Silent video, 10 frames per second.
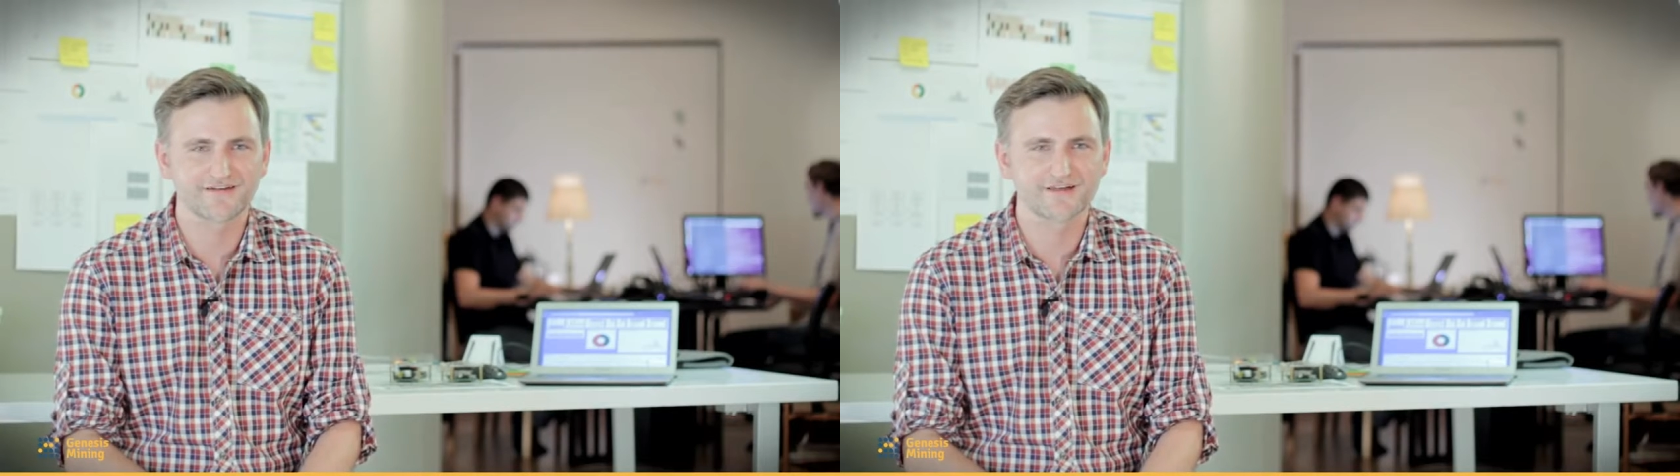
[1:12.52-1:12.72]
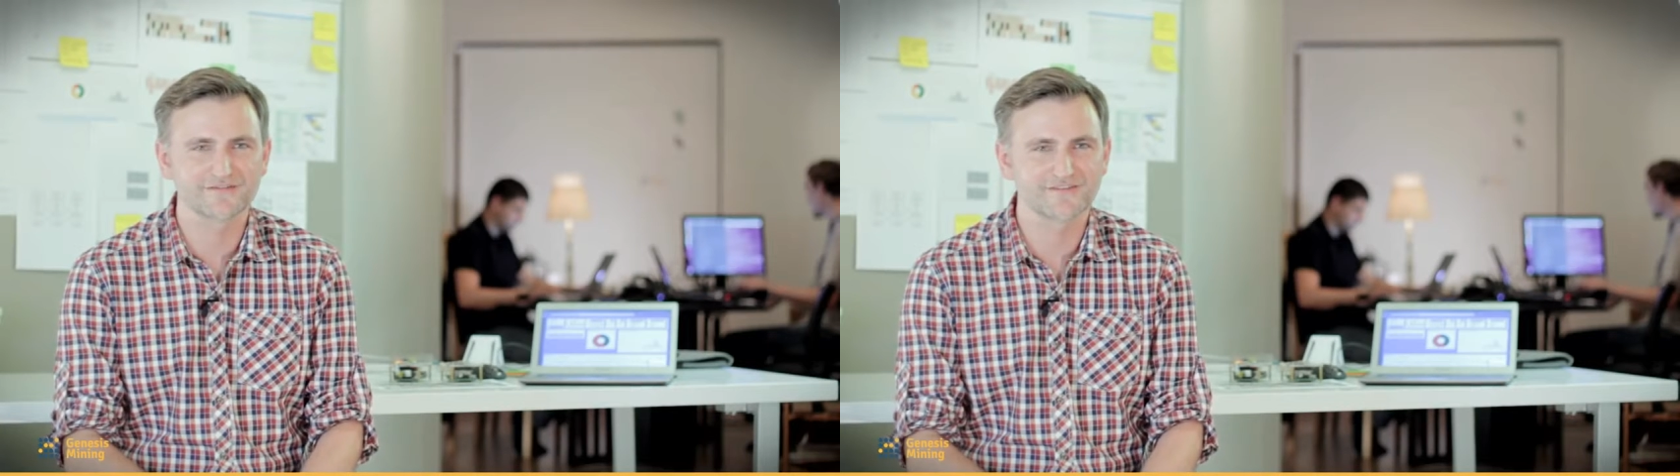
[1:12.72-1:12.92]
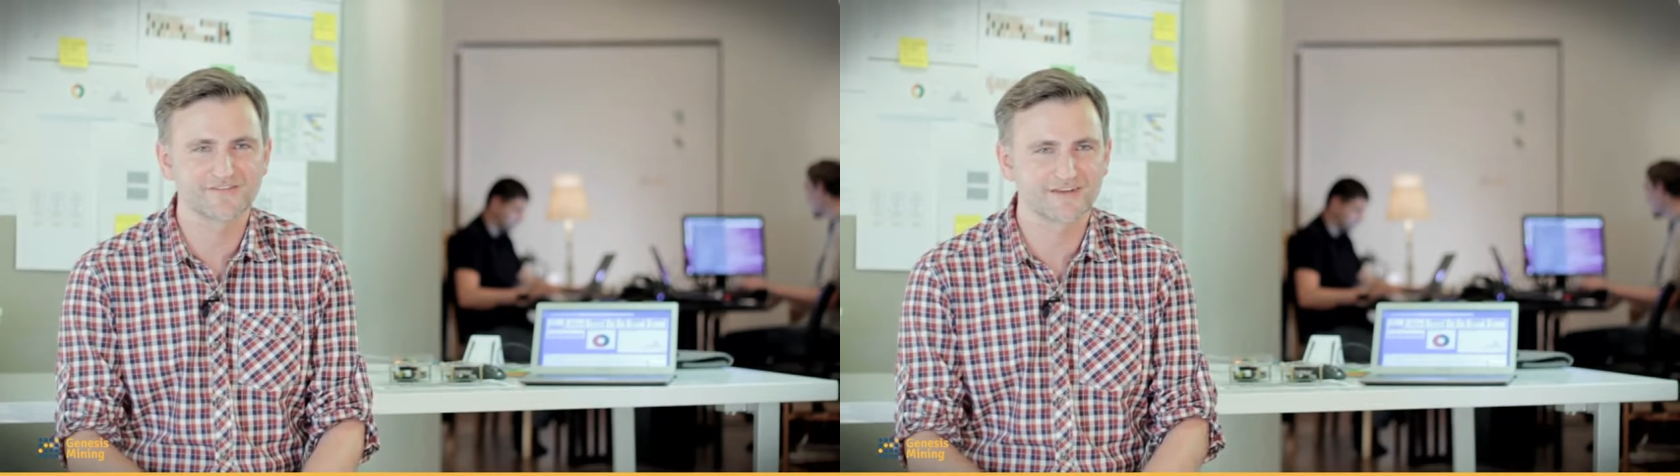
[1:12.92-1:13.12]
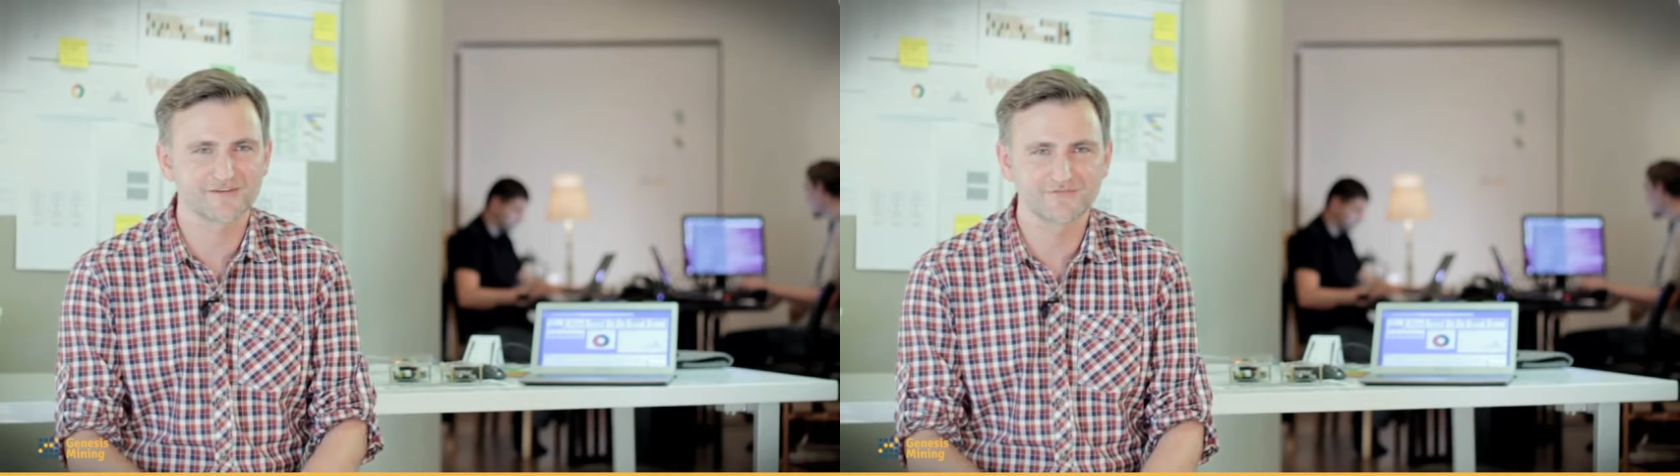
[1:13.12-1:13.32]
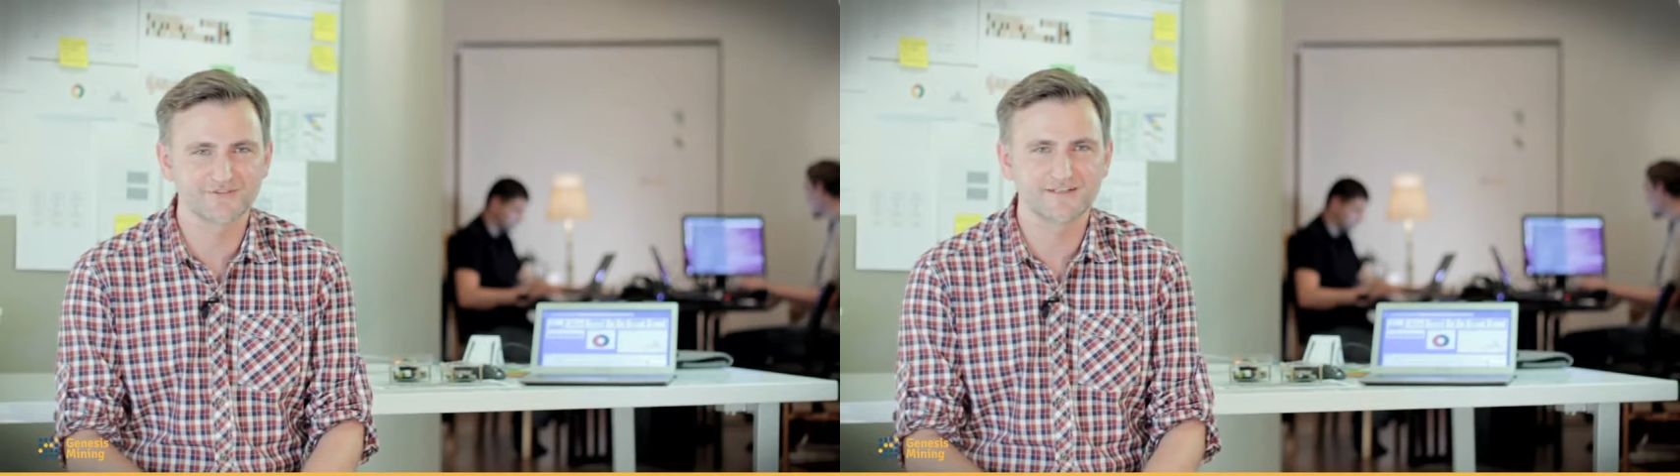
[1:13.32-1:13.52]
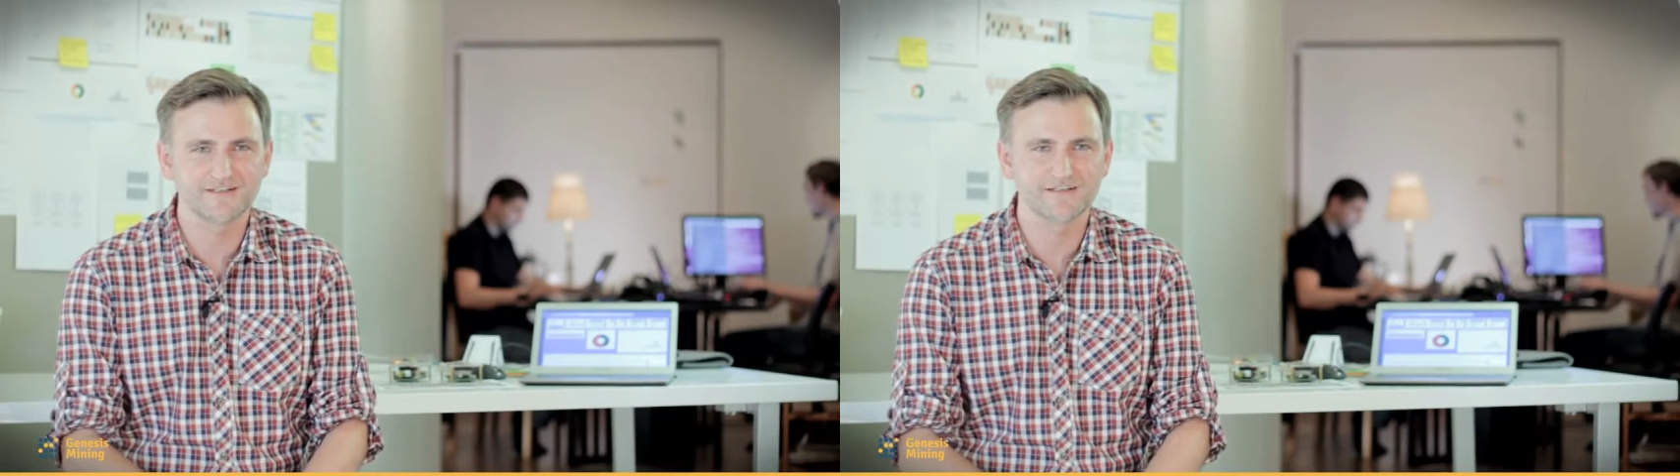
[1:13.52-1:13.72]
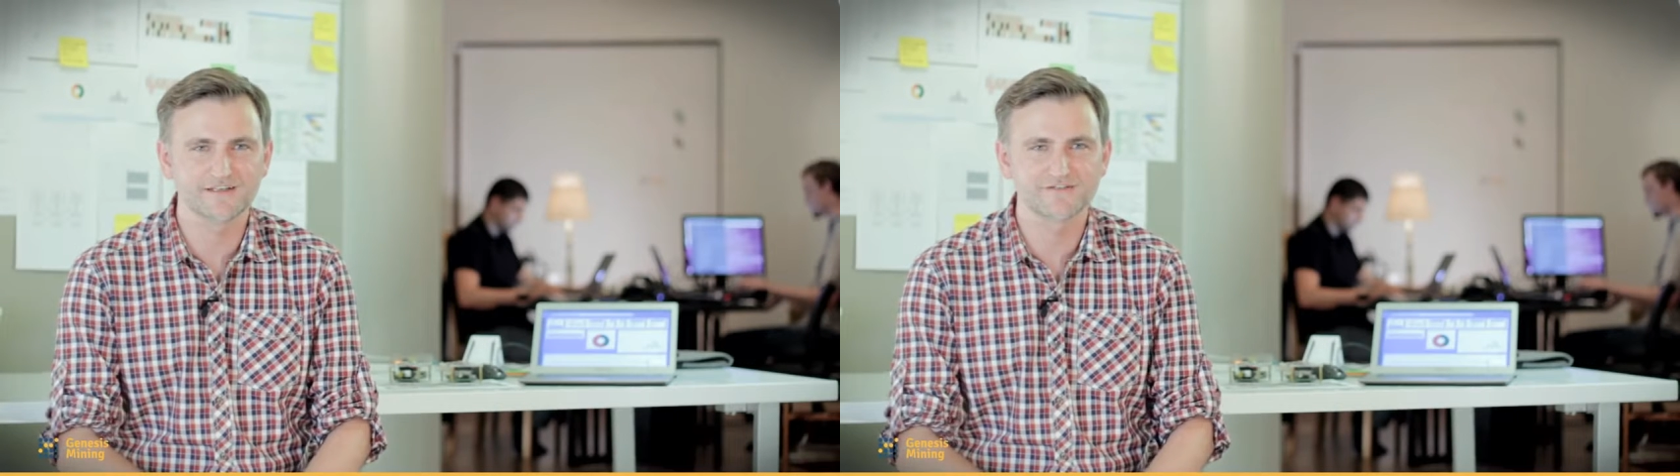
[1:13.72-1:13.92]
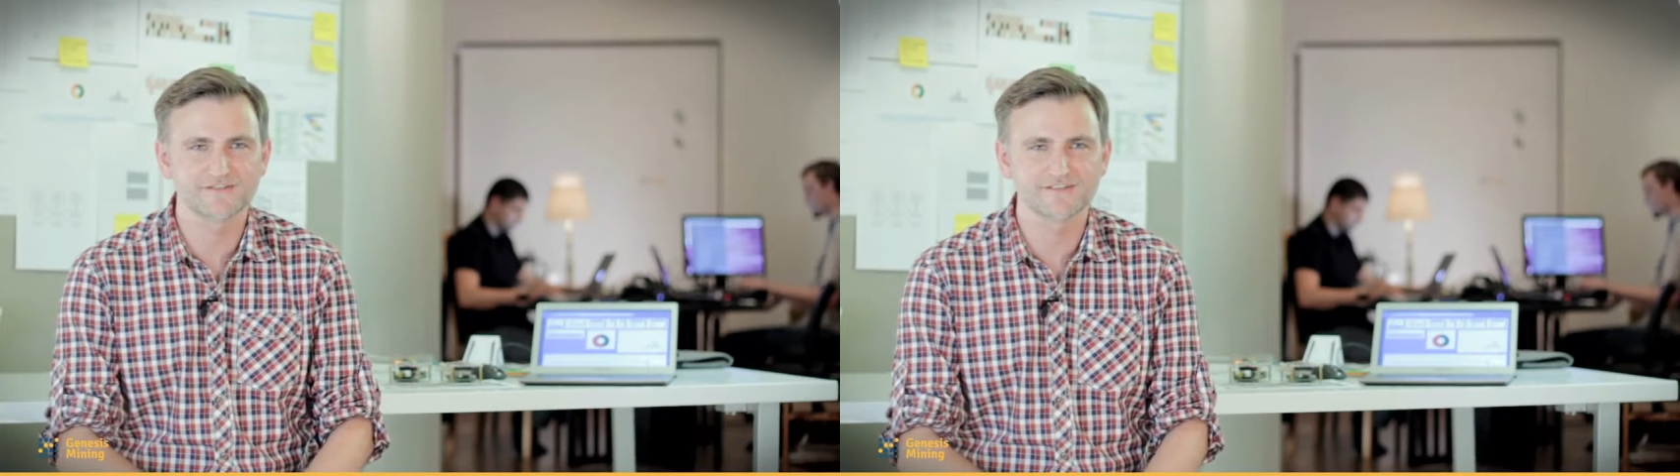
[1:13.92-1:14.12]
I have to say, really
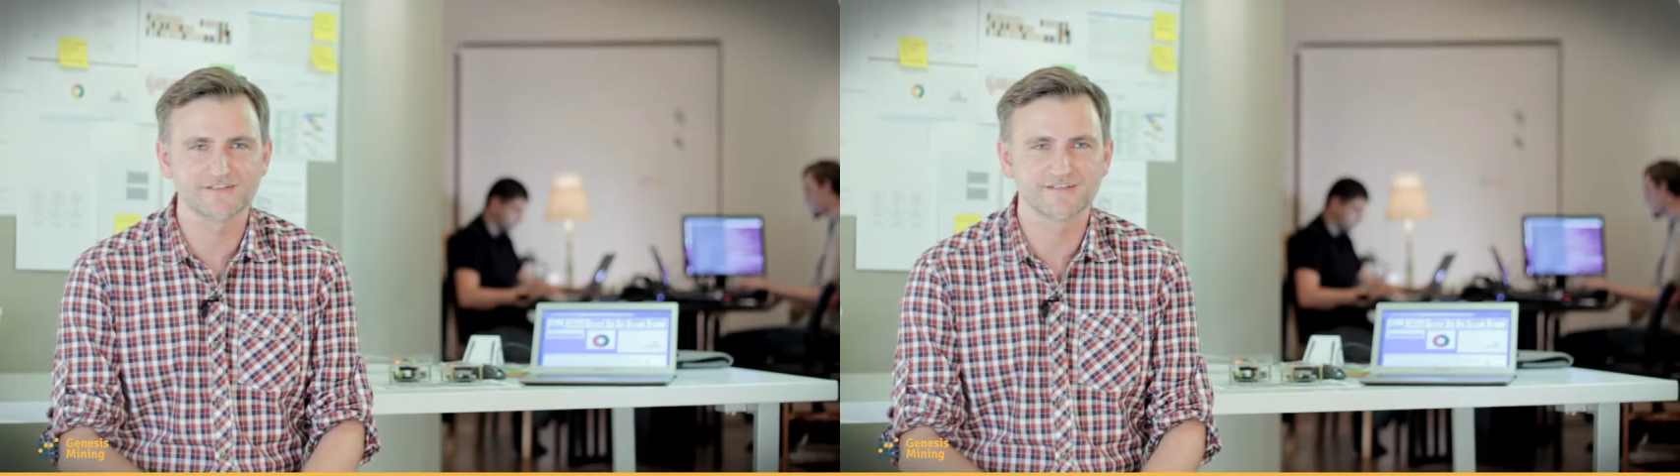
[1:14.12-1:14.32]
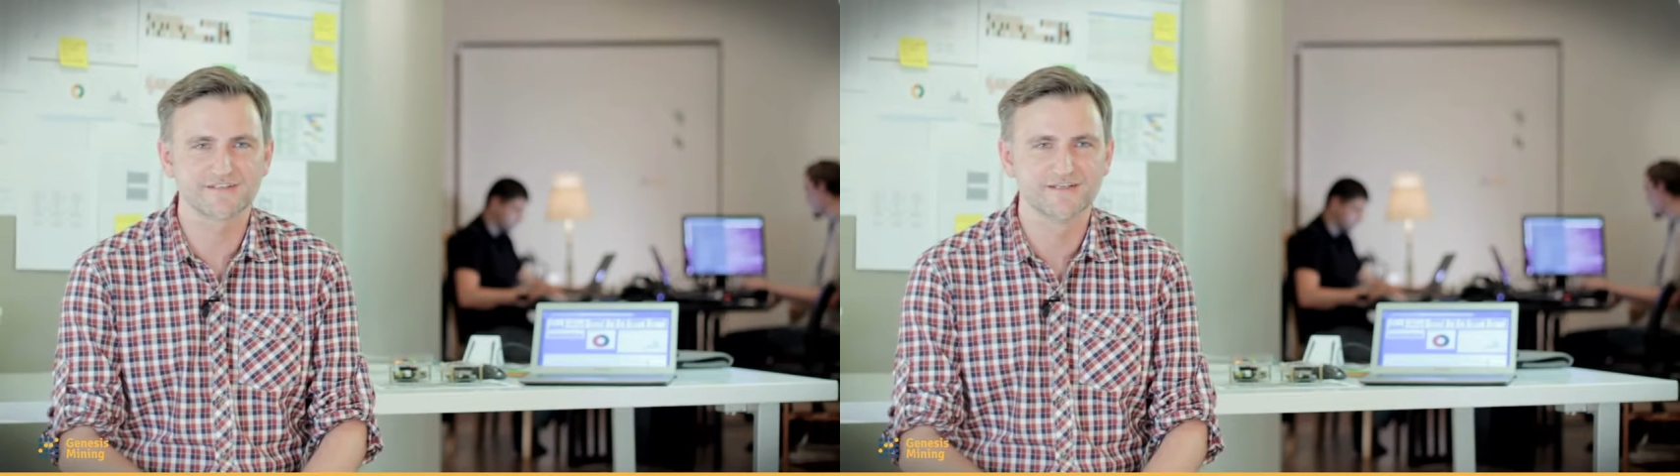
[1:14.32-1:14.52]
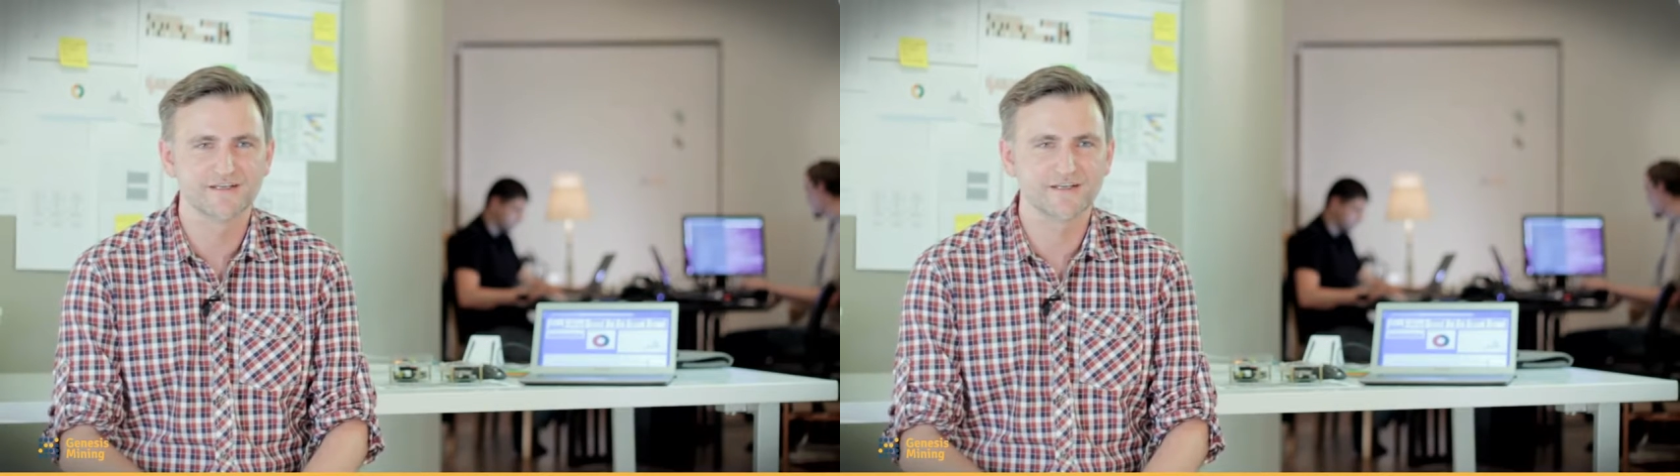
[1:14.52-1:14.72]
interested